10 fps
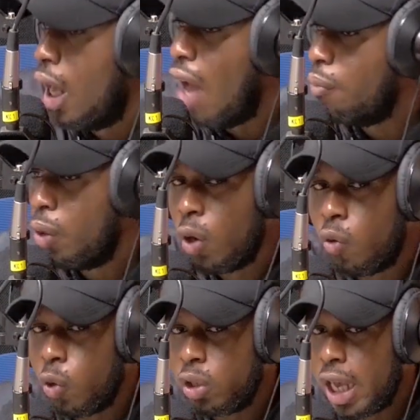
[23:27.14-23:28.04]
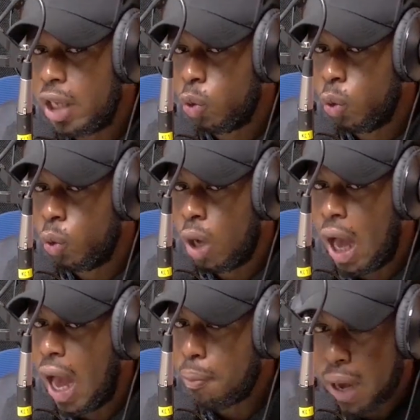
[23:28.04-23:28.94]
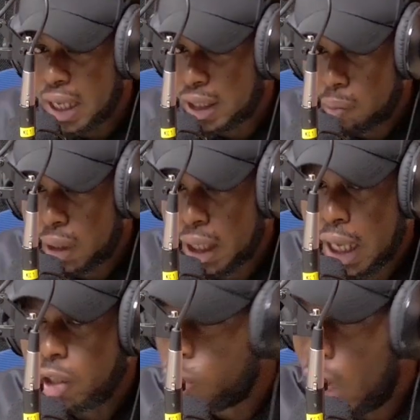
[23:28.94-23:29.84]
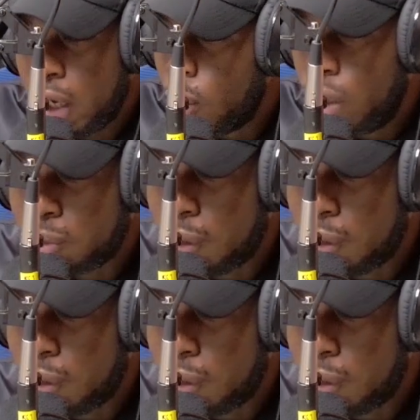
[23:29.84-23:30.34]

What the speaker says: been one of those guys who I buy something and so I know it's maybe